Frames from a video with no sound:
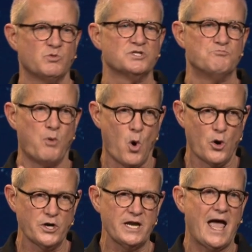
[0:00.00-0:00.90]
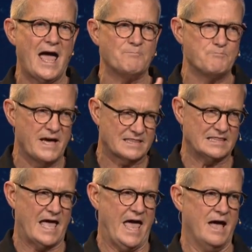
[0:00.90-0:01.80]
was born at
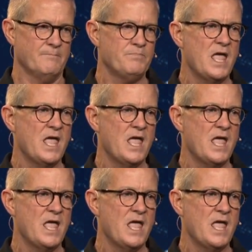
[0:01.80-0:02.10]
Bethlehem.